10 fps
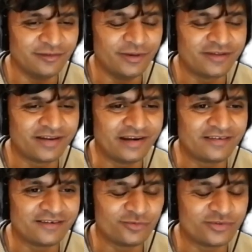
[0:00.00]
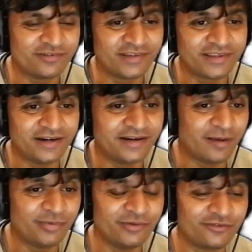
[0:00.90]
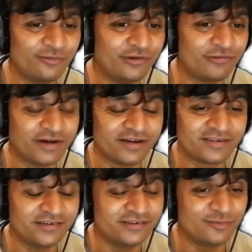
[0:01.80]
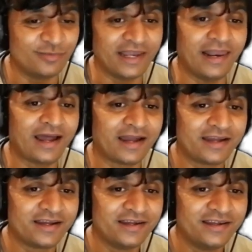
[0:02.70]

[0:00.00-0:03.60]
and it basically says whichever thread happens to be faster just by luck